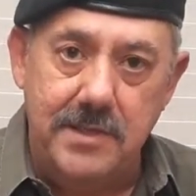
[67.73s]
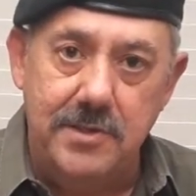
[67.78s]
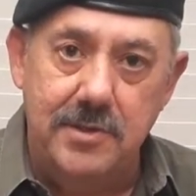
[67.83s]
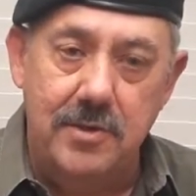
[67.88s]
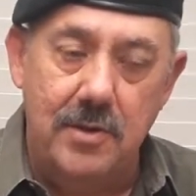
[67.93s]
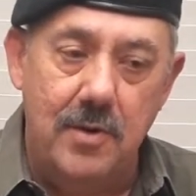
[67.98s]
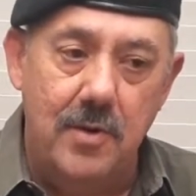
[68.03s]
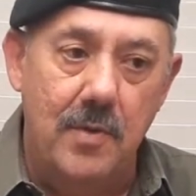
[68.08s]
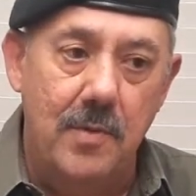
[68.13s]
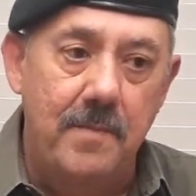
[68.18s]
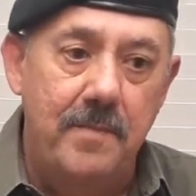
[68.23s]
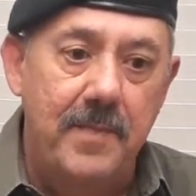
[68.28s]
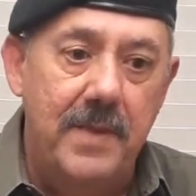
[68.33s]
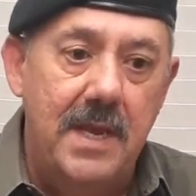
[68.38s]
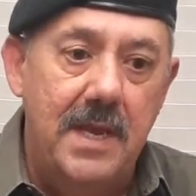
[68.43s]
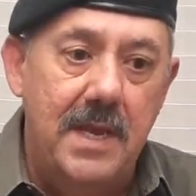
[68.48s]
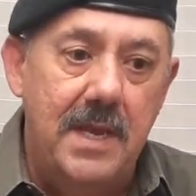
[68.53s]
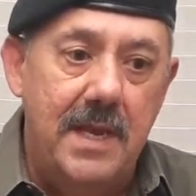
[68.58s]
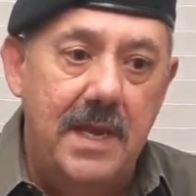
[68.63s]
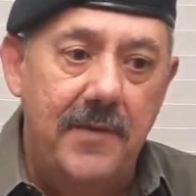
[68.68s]
So
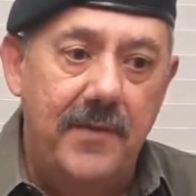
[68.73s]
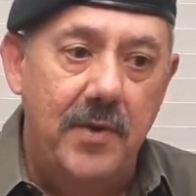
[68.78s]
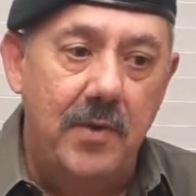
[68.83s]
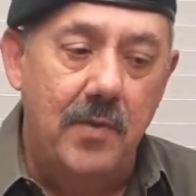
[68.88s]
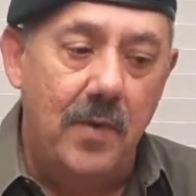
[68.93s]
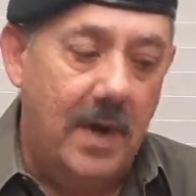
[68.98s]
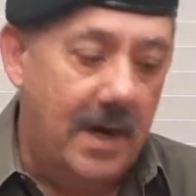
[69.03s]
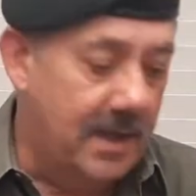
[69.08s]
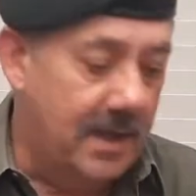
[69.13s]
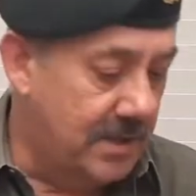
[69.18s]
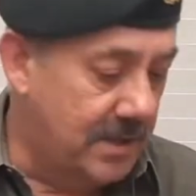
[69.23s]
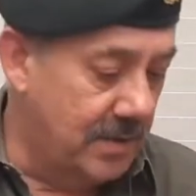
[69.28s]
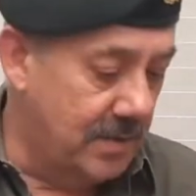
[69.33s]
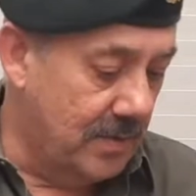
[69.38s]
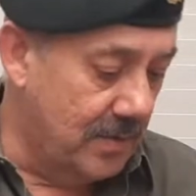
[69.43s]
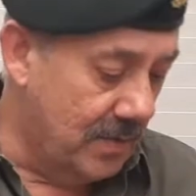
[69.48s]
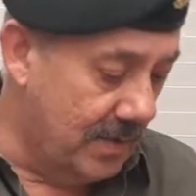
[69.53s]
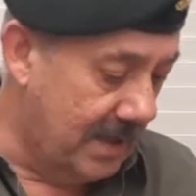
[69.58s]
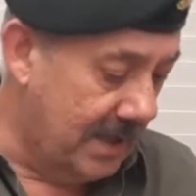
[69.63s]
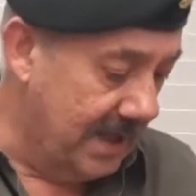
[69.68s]
if you wanted
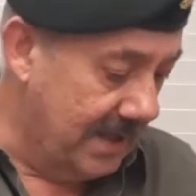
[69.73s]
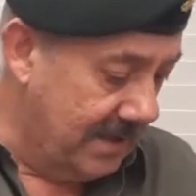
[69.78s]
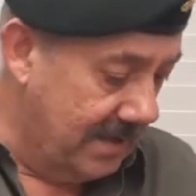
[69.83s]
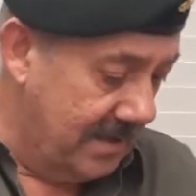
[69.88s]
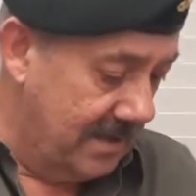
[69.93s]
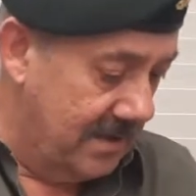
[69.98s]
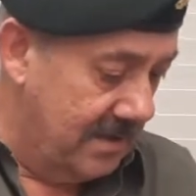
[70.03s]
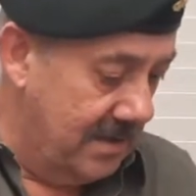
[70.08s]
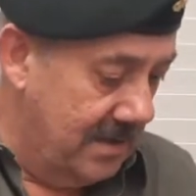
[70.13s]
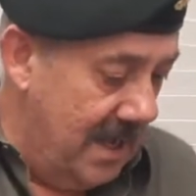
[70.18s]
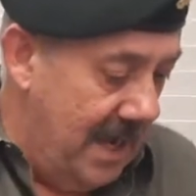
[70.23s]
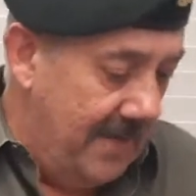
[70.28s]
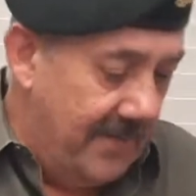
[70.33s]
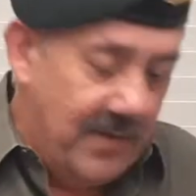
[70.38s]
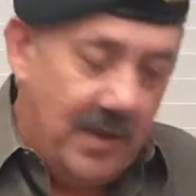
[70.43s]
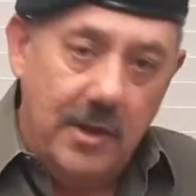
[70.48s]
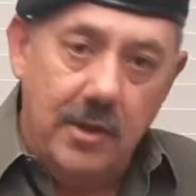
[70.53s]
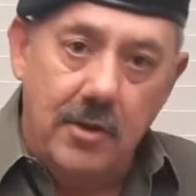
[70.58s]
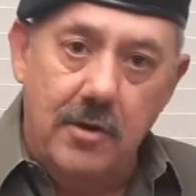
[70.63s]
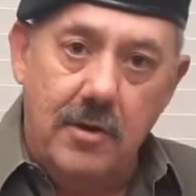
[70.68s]
to have
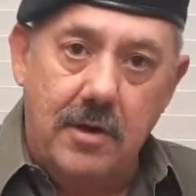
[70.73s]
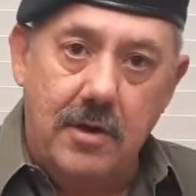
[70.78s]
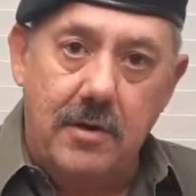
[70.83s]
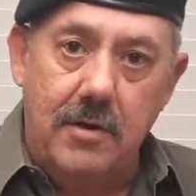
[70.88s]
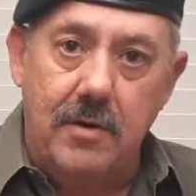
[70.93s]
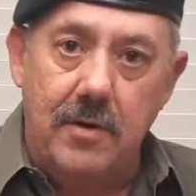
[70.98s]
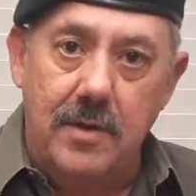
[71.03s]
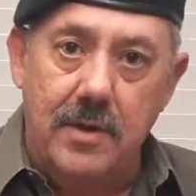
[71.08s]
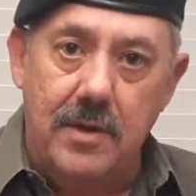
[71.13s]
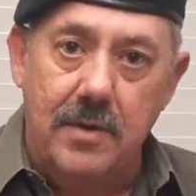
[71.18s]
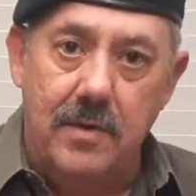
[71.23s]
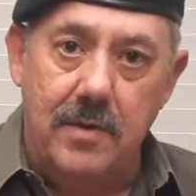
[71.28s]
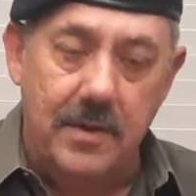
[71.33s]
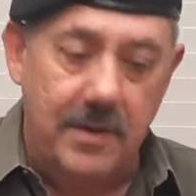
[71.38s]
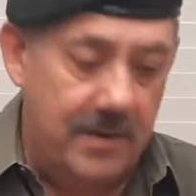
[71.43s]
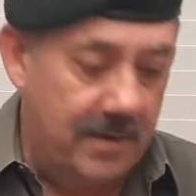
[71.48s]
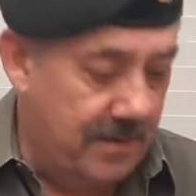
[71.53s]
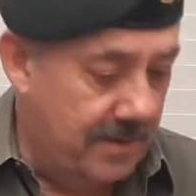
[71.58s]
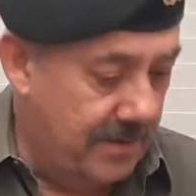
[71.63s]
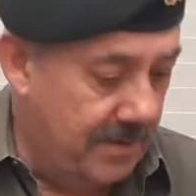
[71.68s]
the look or
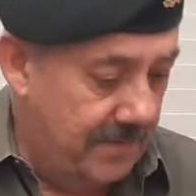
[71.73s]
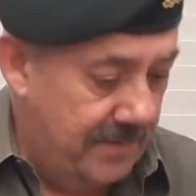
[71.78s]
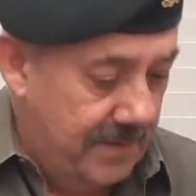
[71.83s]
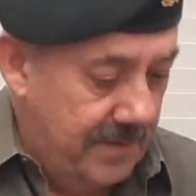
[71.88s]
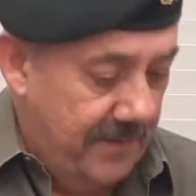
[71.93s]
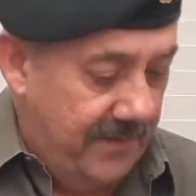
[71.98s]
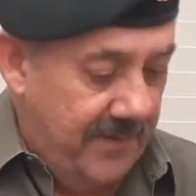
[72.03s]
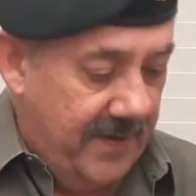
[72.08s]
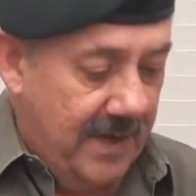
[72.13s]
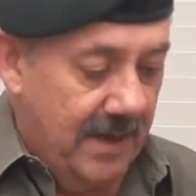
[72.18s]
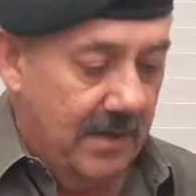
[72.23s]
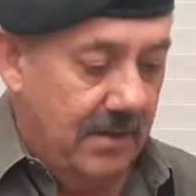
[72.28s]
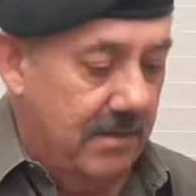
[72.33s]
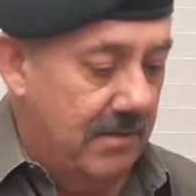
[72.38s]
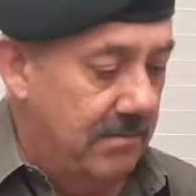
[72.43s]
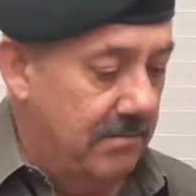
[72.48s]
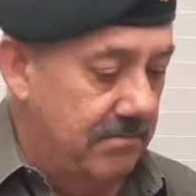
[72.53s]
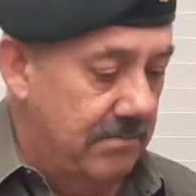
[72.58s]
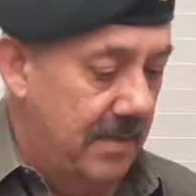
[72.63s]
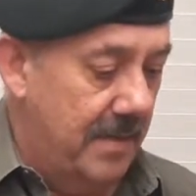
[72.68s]
the feel,
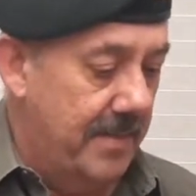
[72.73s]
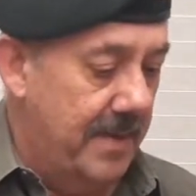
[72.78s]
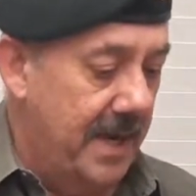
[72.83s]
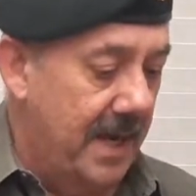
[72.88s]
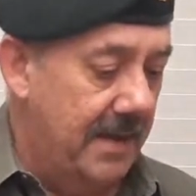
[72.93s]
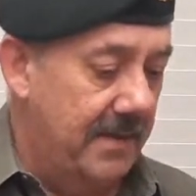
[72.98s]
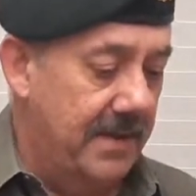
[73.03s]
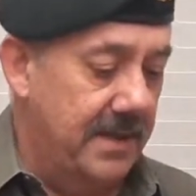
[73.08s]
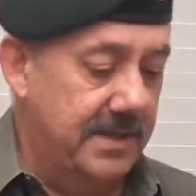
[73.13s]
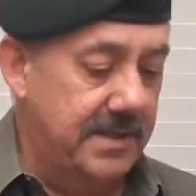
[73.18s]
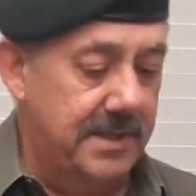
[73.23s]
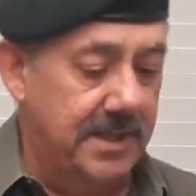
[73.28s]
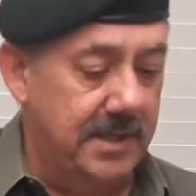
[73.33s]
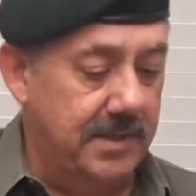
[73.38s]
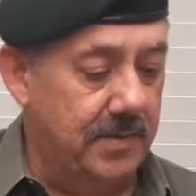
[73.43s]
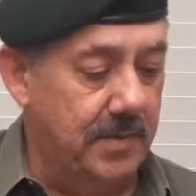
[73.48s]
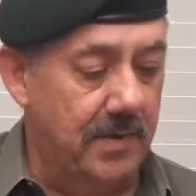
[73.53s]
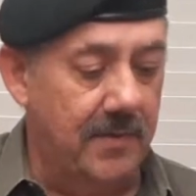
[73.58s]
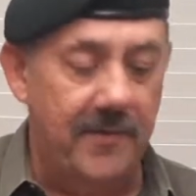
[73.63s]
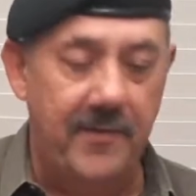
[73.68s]
I mean, this
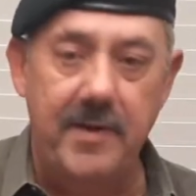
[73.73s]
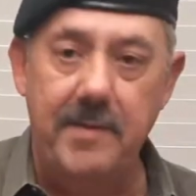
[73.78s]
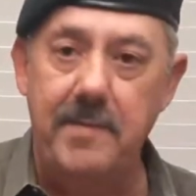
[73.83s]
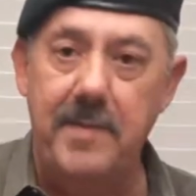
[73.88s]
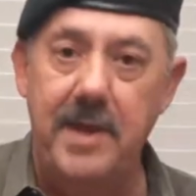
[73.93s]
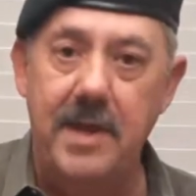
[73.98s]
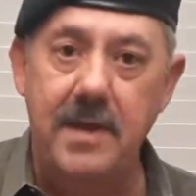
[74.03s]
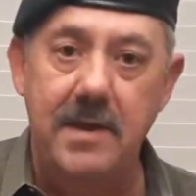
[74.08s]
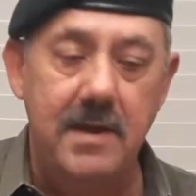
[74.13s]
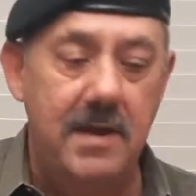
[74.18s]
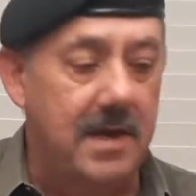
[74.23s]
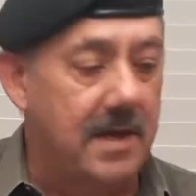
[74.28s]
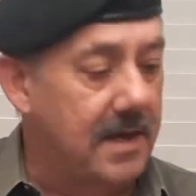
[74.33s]
one will fit me.